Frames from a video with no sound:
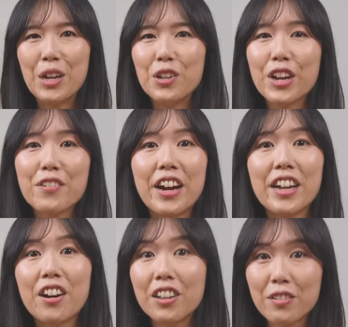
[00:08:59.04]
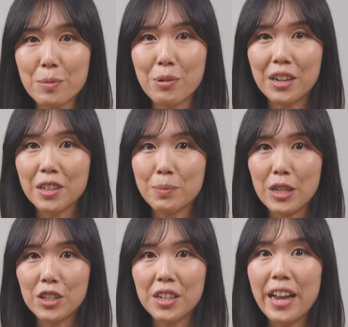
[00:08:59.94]
You can find all of the products
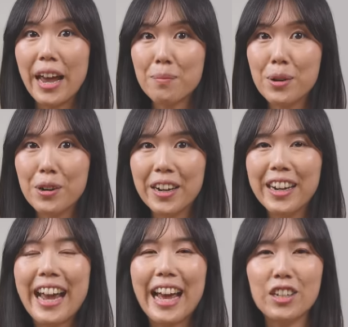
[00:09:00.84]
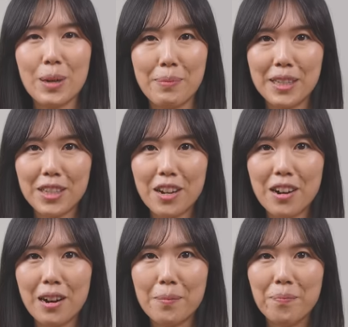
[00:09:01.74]
mentioned and more at
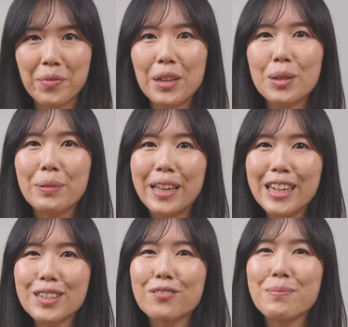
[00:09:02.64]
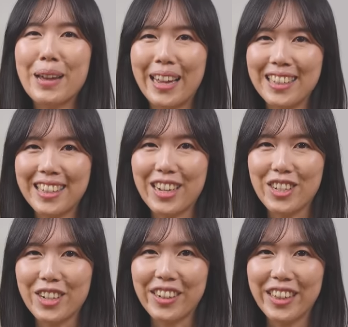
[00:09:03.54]
jetpens.com, the place for pen and
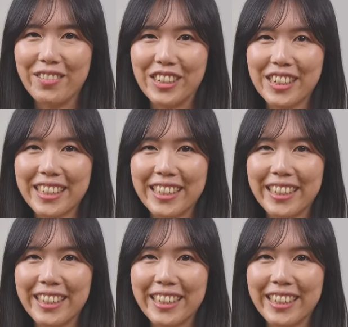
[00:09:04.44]
stationery lovers.